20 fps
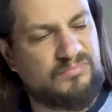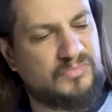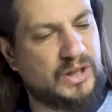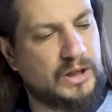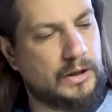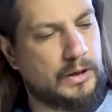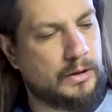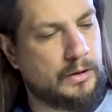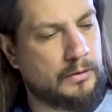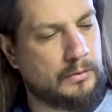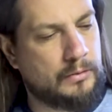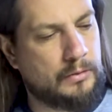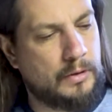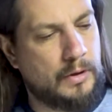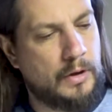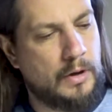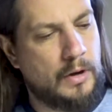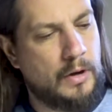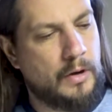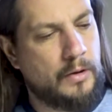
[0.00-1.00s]
you know,
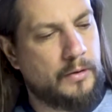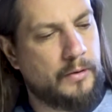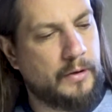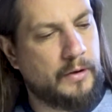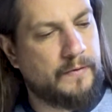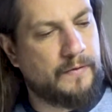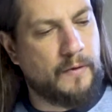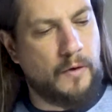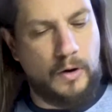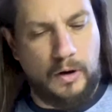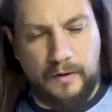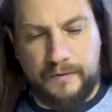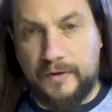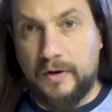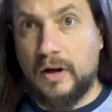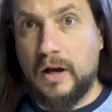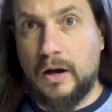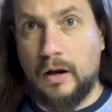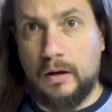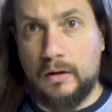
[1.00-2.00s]
three, four if you're
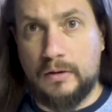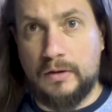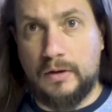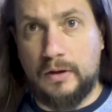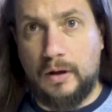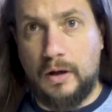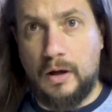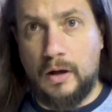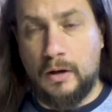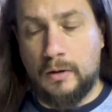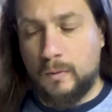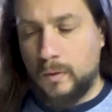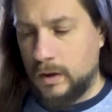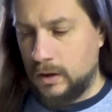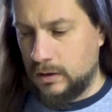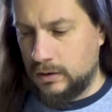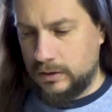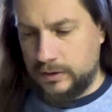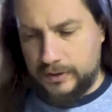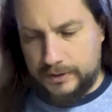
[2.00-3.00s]
getting into long
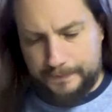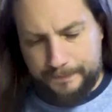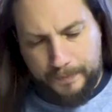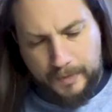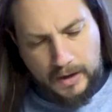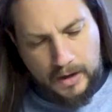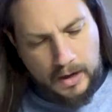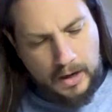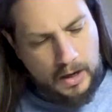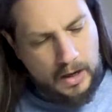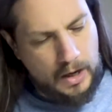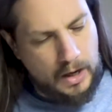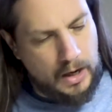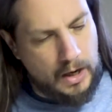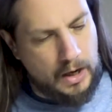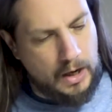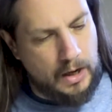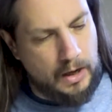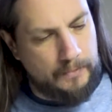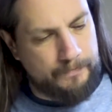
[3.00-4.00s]
ones.
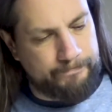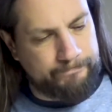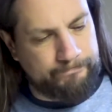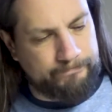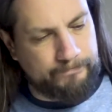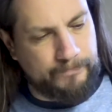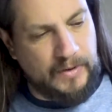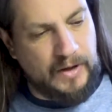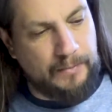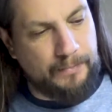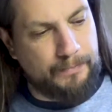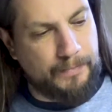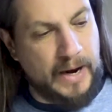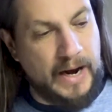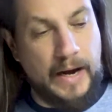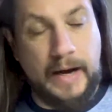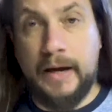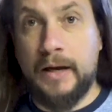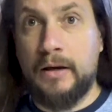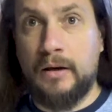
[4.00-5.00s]
Um, they're
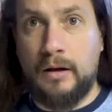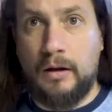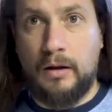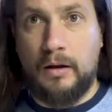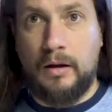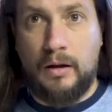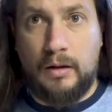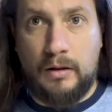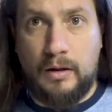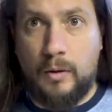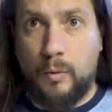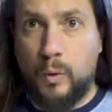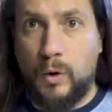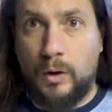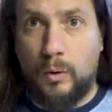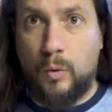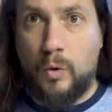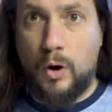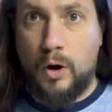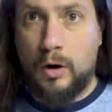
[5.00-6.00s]
pine. They will
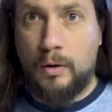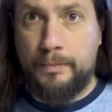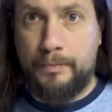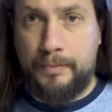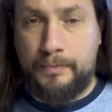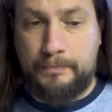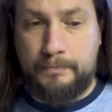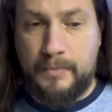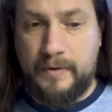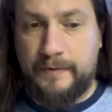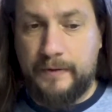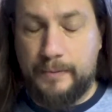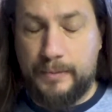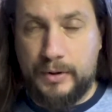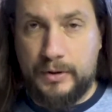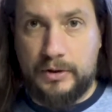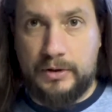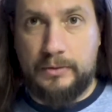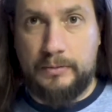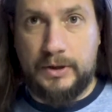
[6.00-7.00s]
warp if you
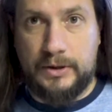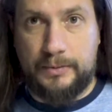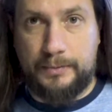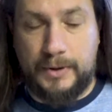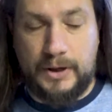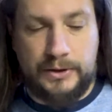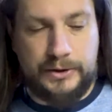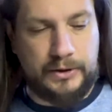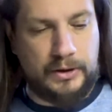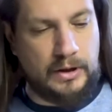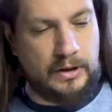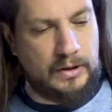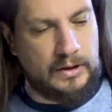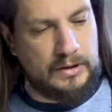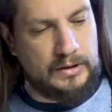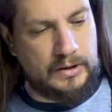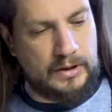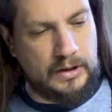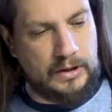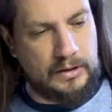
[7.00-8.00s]
put too much pressure on
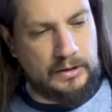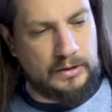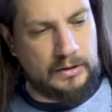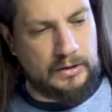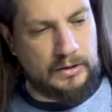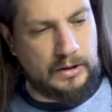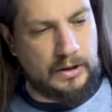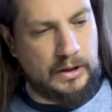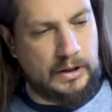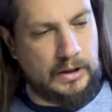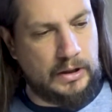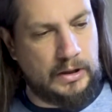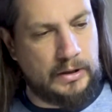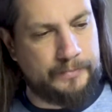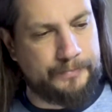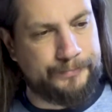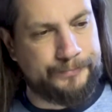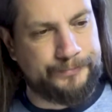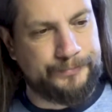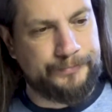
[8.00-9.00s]
these things.
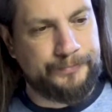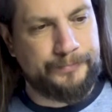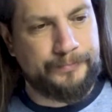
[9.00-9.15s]
Um,